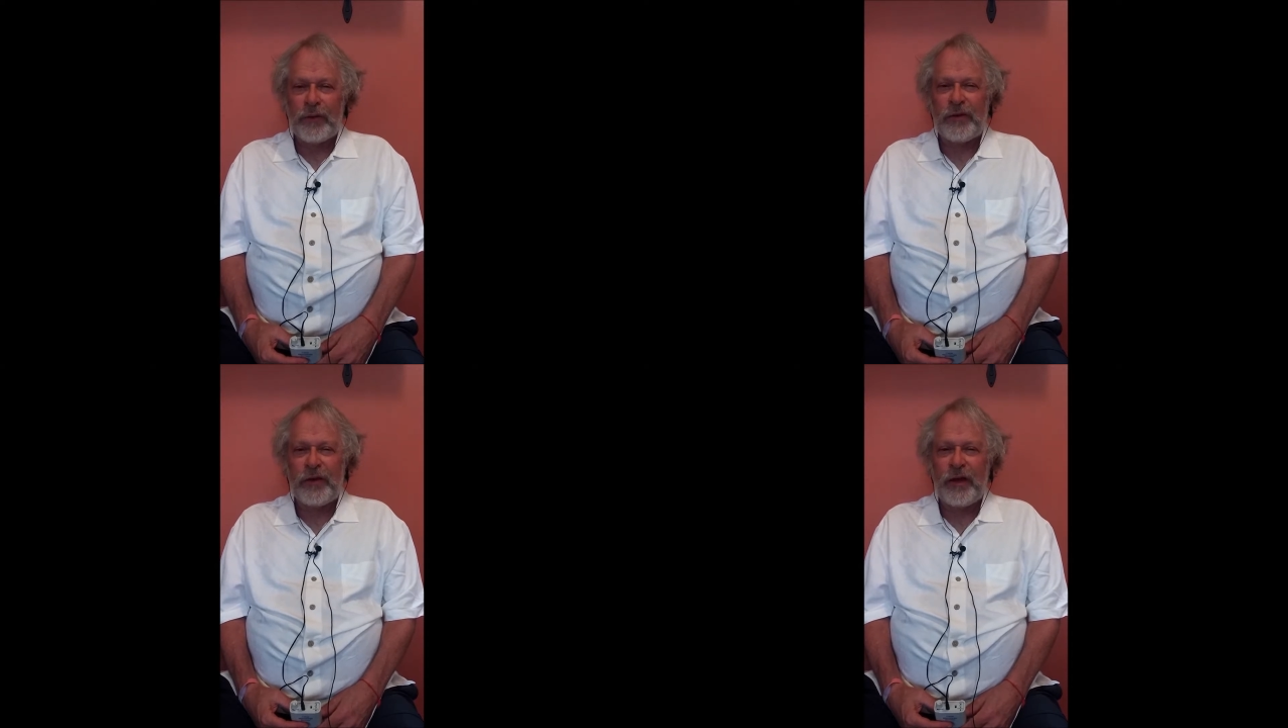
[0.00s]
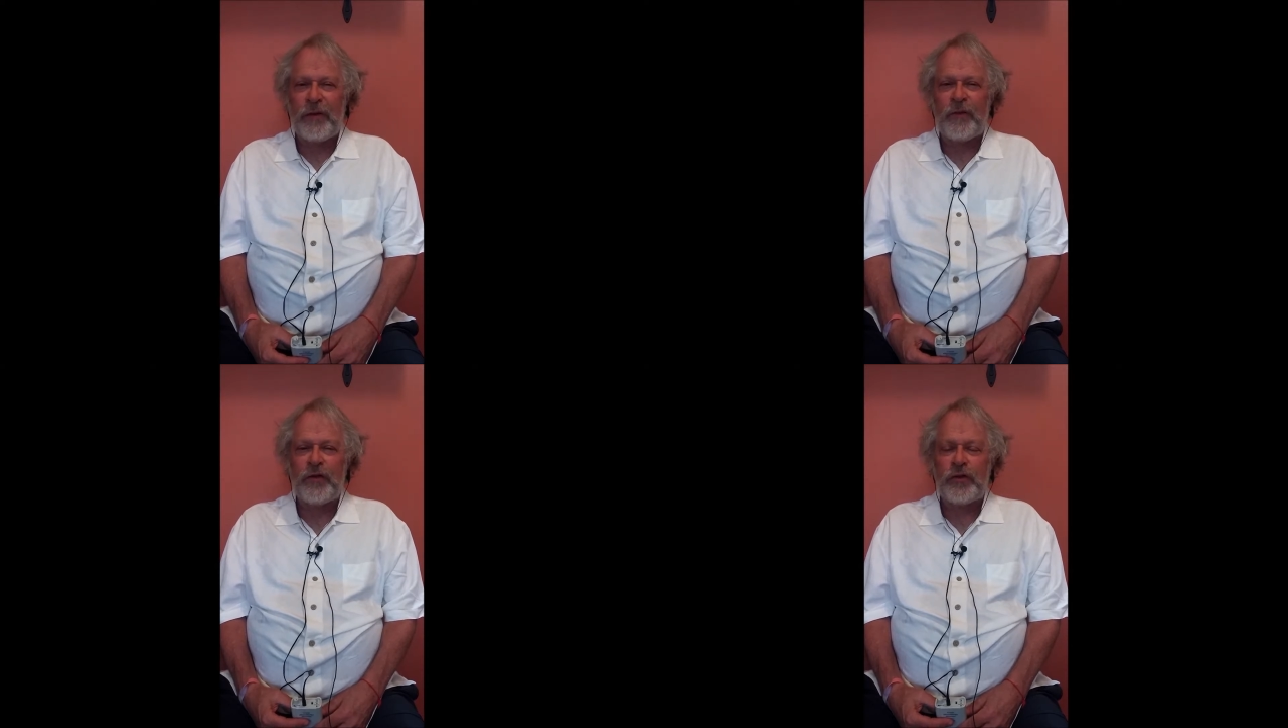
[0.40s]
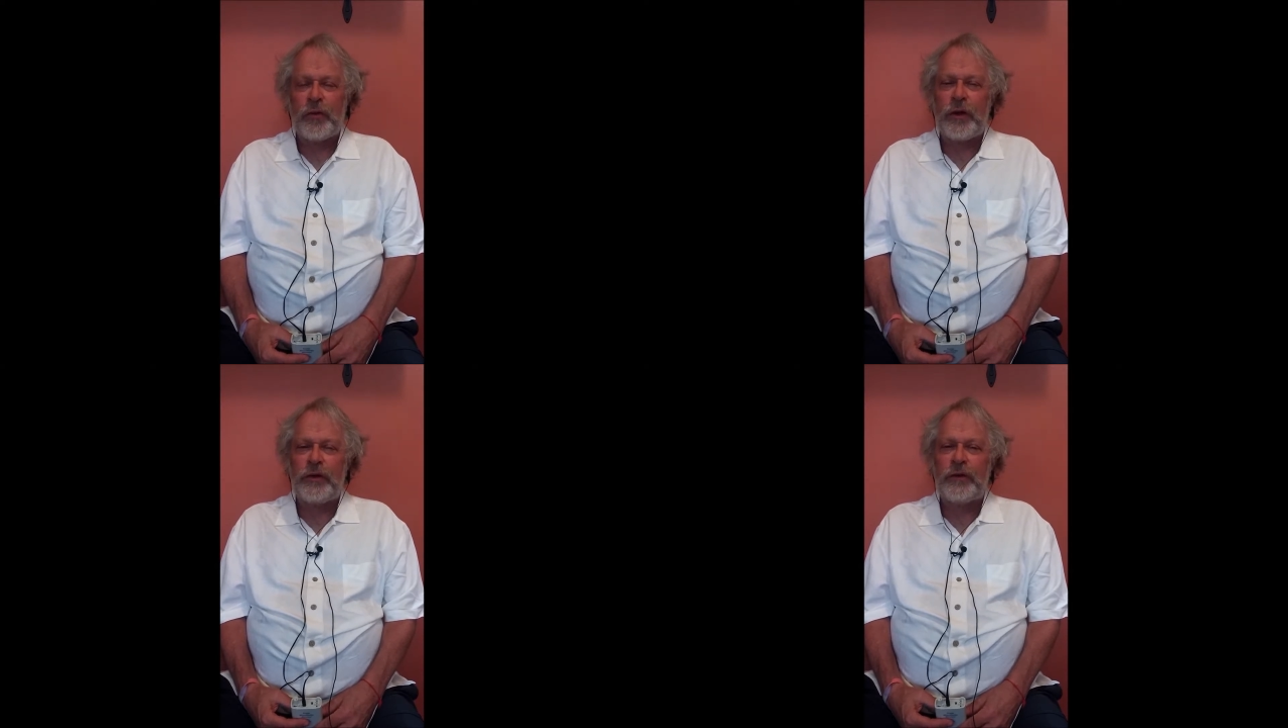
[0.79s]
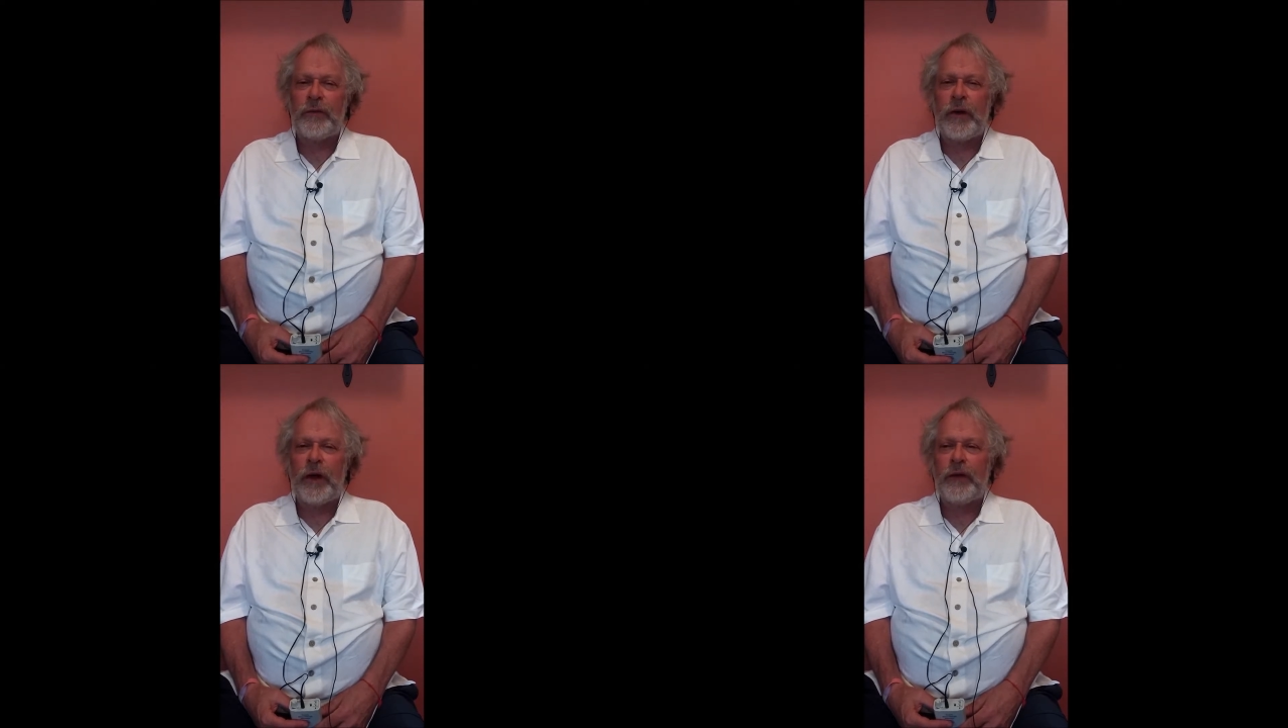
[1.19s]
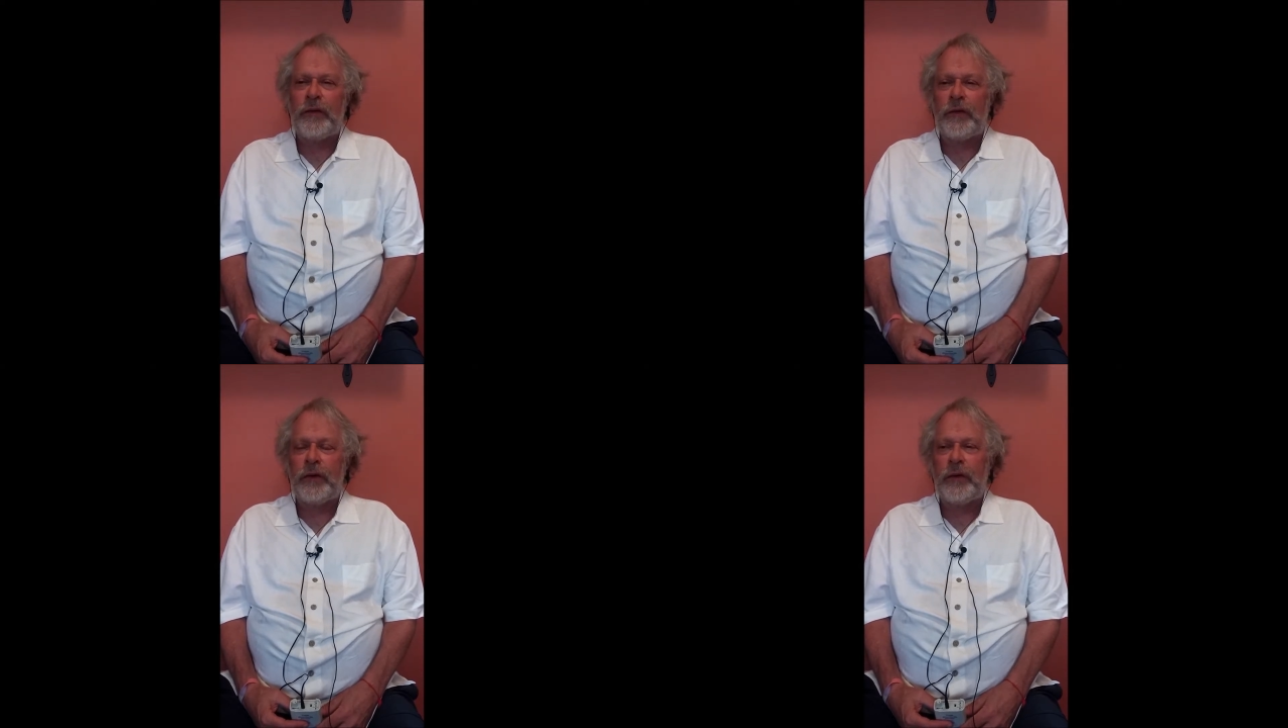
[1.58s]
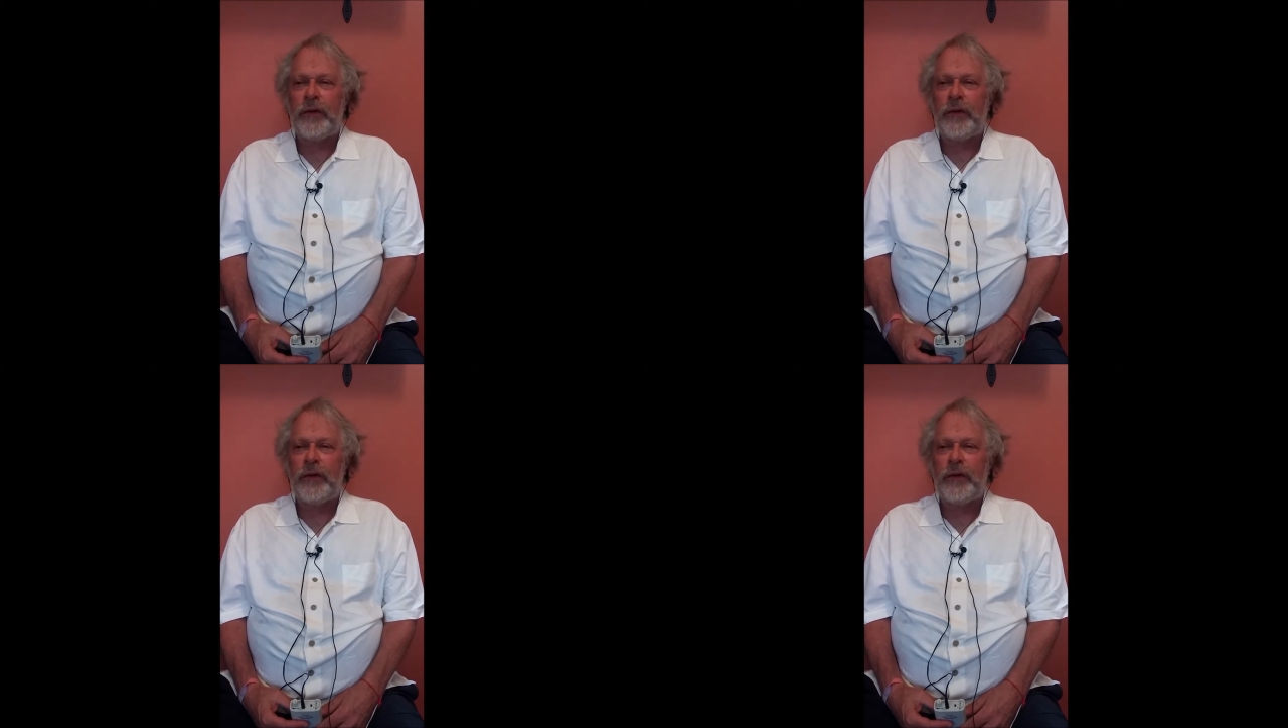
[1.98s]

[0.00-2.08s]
would say the Fisher Wallace device